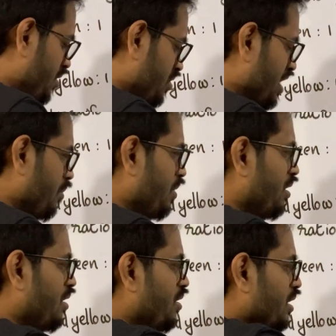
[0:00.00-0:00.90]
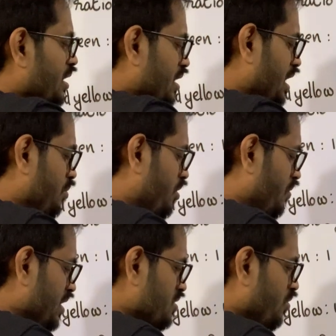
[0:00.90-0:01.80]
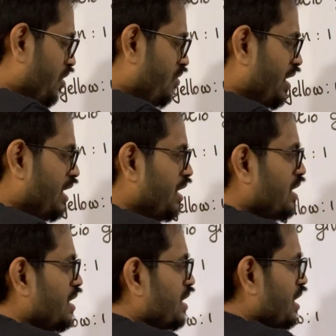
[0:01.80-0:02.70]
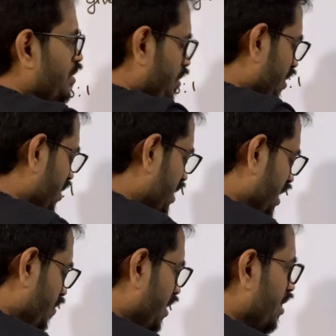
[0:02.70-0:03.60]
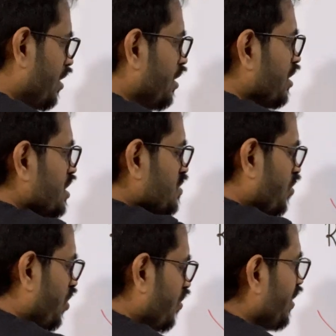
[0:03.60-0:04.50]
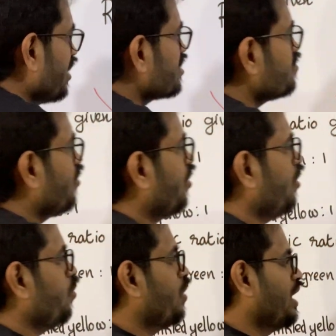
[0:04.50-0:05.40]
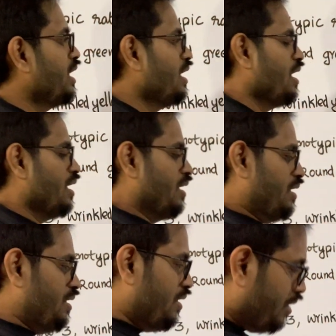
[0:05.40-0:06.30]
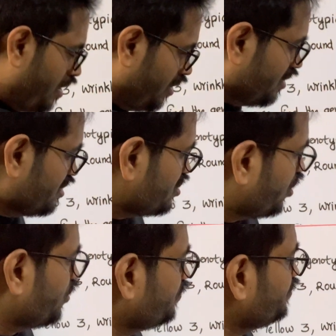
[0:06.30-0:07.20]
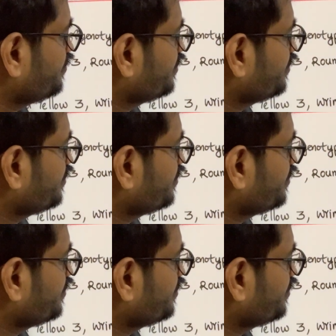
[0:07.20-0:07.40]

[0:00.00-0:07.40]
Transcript: R, capital Y, small y, capital R, small y. So